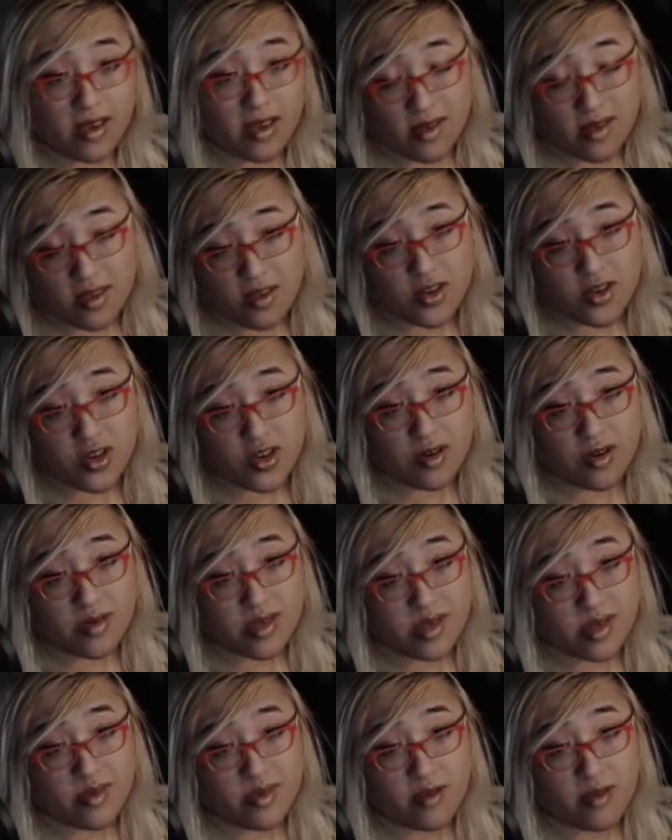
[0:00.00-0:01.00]
you should
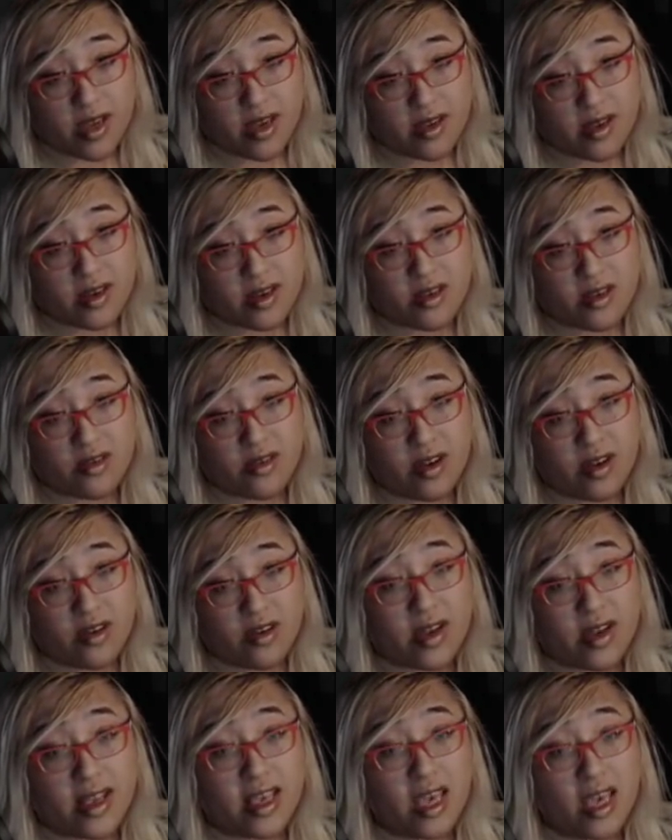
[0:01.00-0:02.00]
always be working on your story.
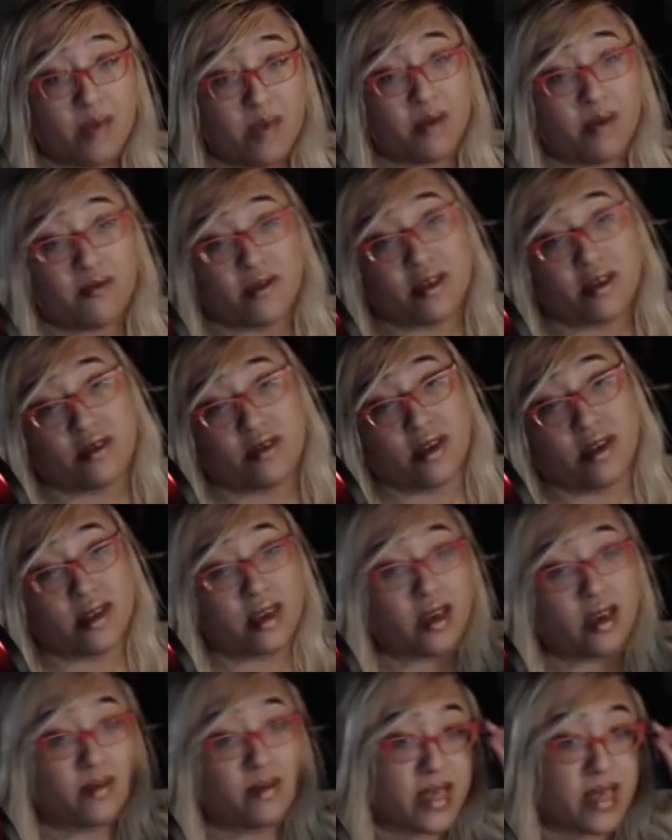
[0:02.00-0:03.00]
Try and keep up with the story as it
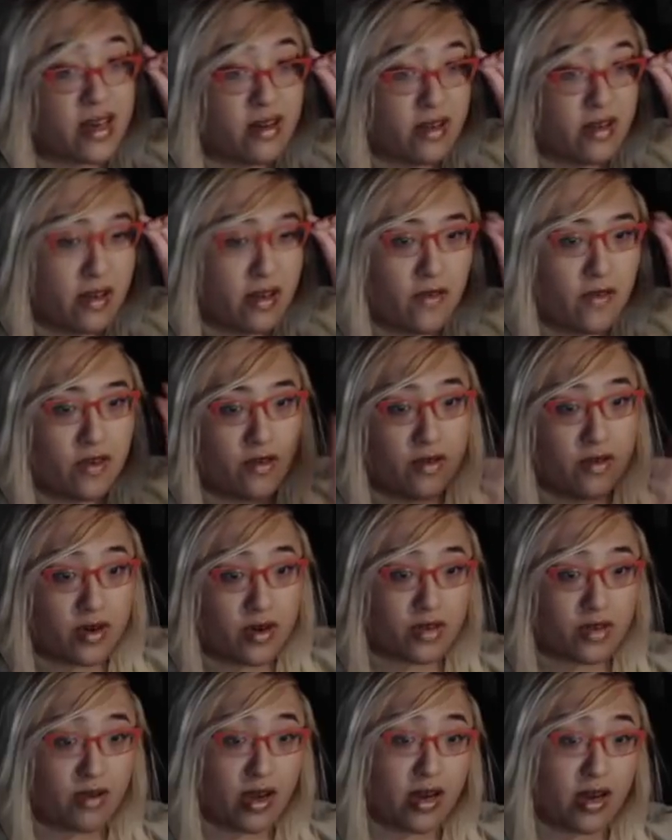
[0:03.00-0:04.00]
comes out if you are
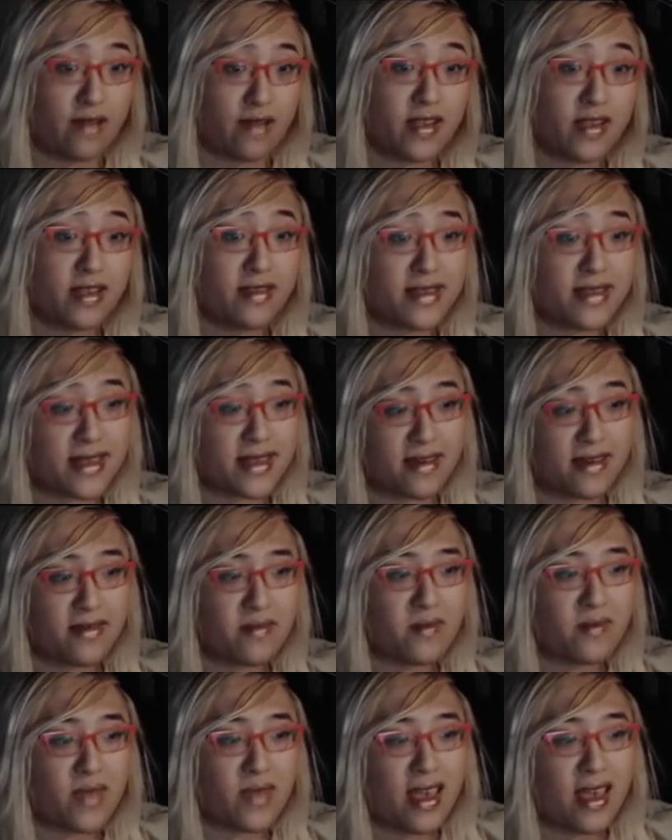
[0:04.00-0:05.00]
strong enough to do so.
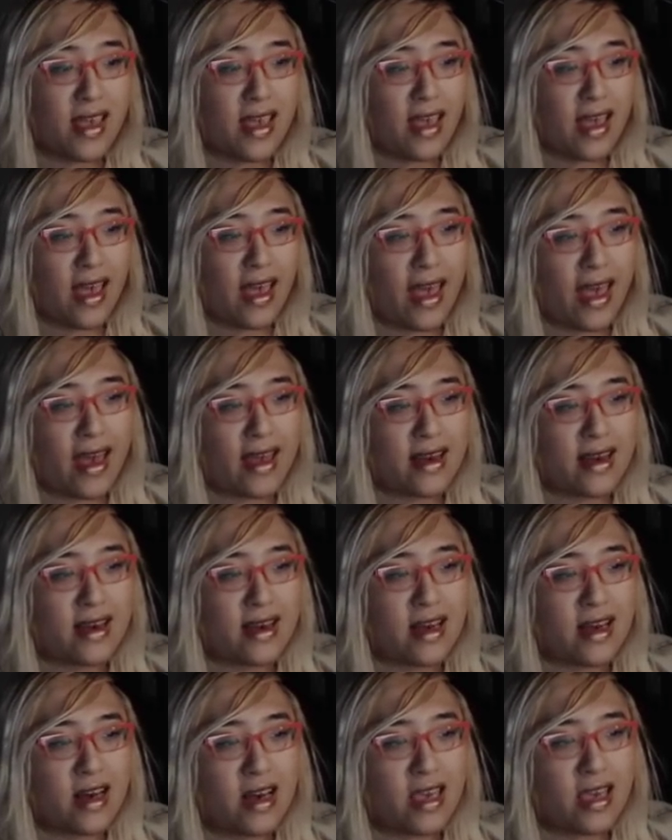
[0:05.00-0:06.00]
And
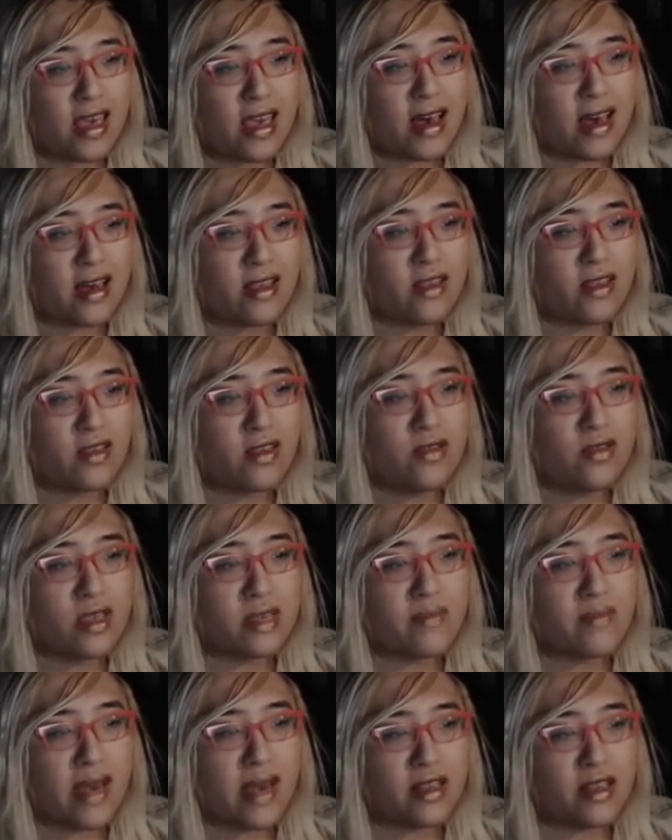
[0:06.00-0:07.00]
yeah, do these
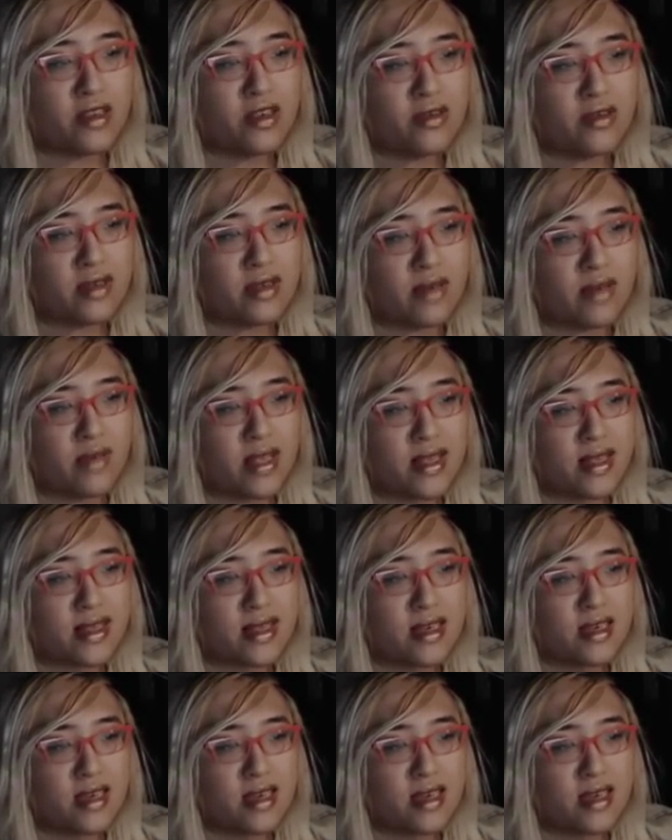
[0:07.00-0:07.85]
Magna 2 summons